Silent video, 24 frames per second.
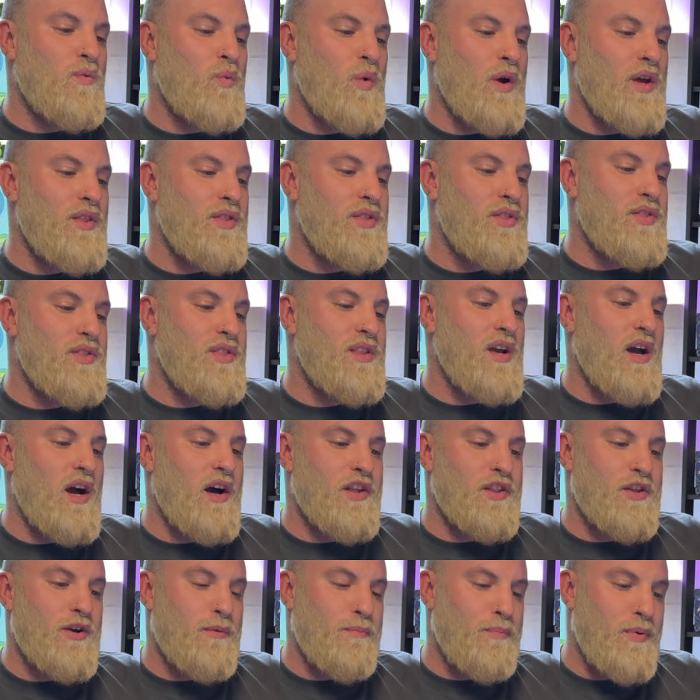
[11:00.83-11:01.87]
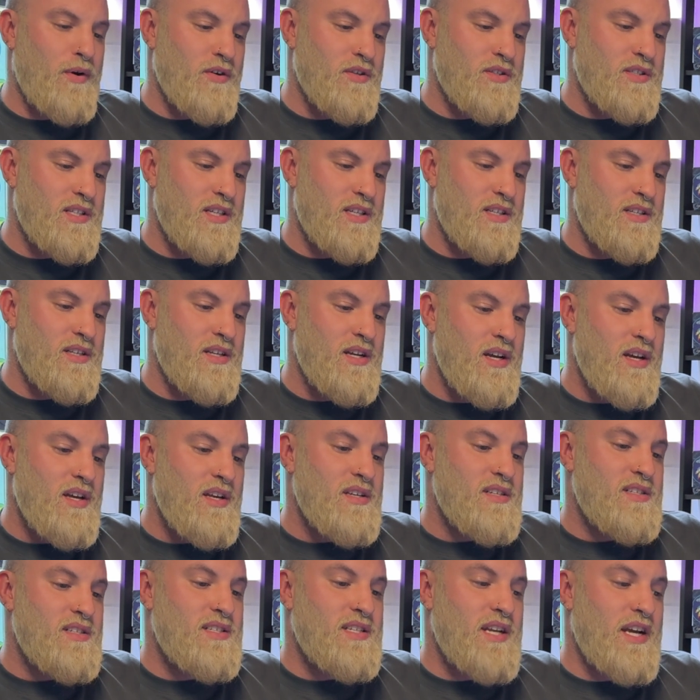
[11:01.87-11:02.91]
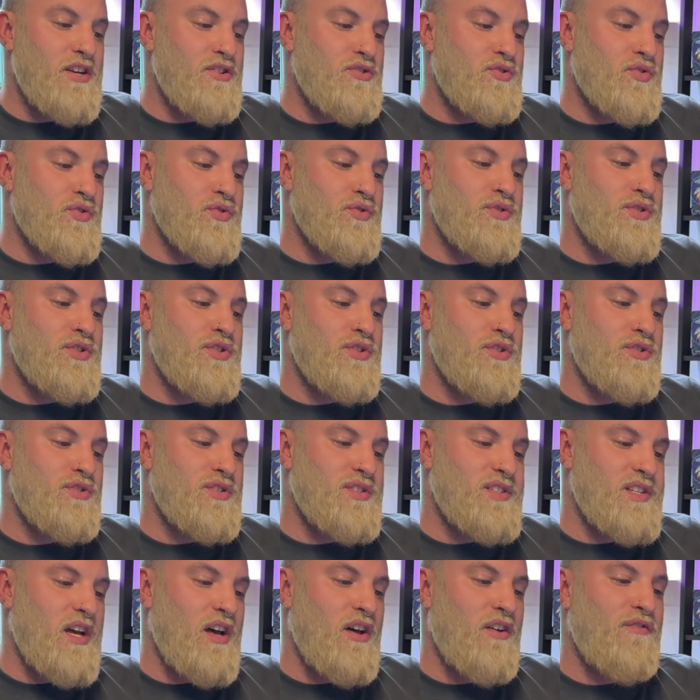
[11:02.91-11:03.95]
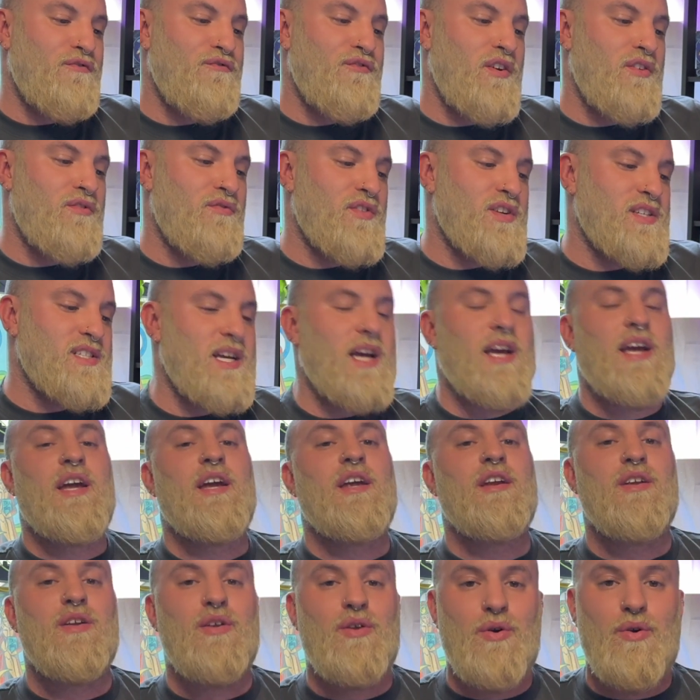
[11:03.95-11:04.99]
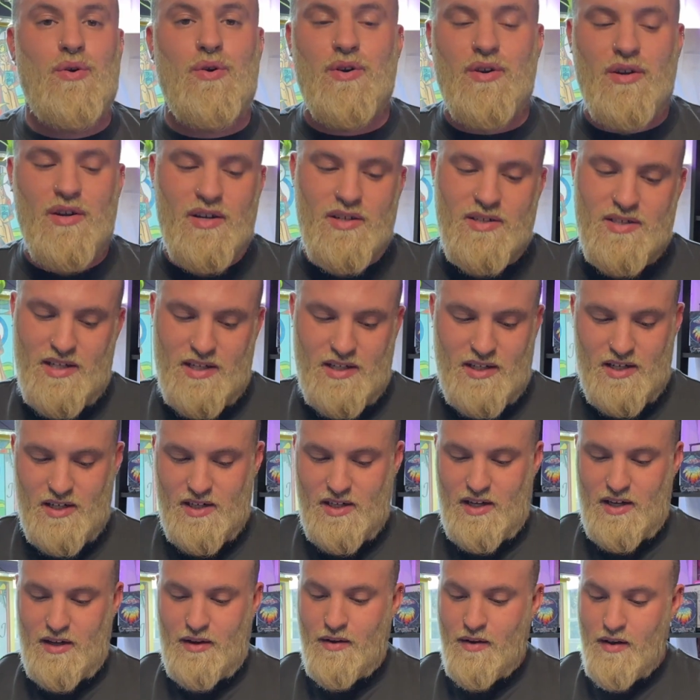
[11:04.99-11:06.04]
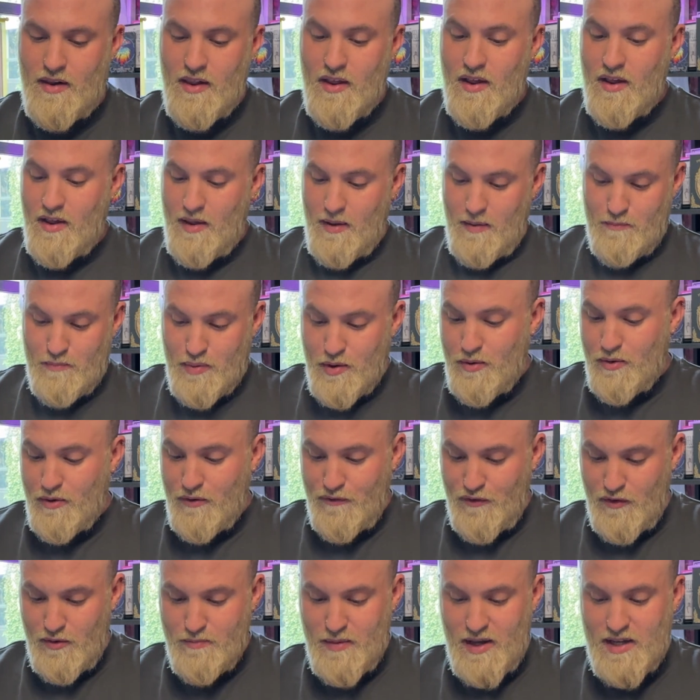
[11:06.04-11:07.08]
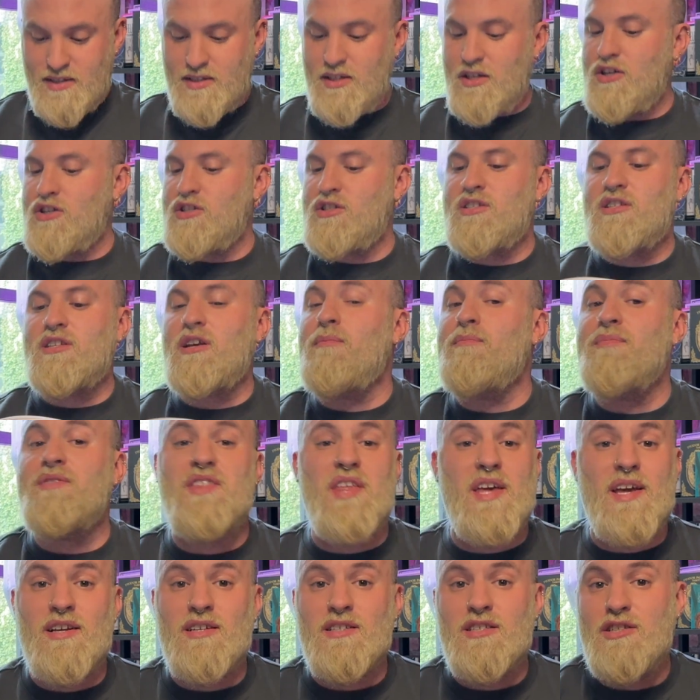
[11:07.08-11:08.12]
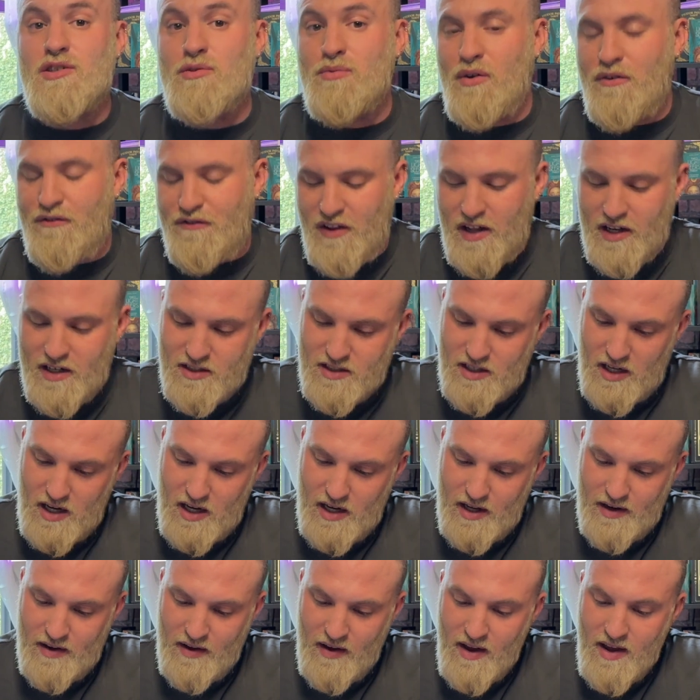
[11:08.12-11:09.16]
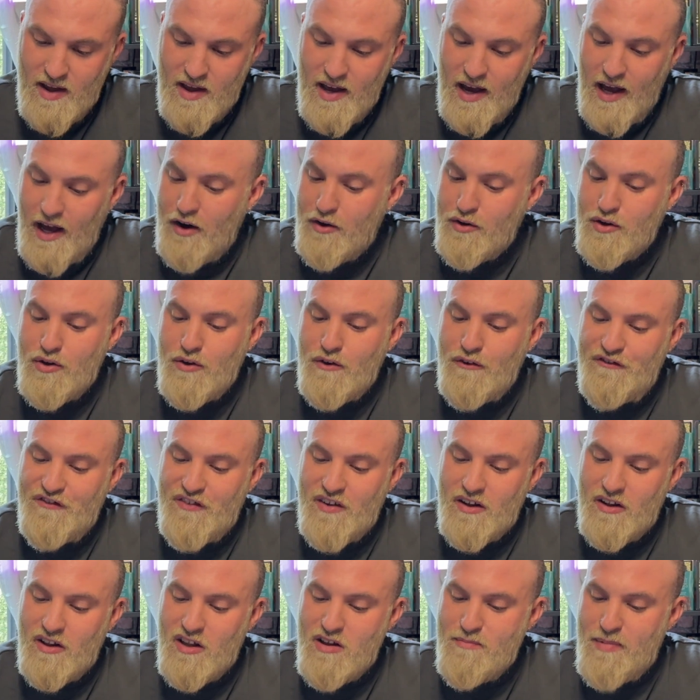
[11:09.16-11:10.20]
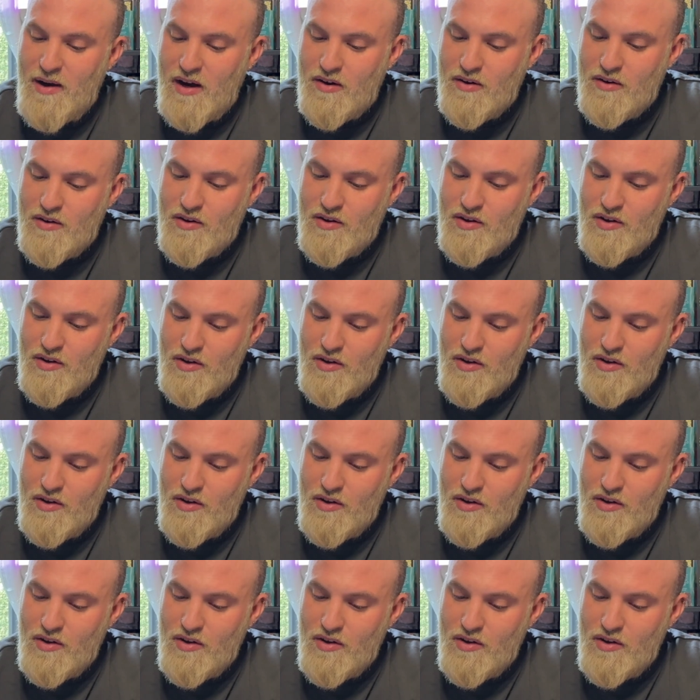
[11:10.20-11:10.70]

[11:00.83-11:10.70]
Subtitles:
with the other person. Stay true to yourself and retain your dignity. Beautiful message, some things to reflect on. How do you feel about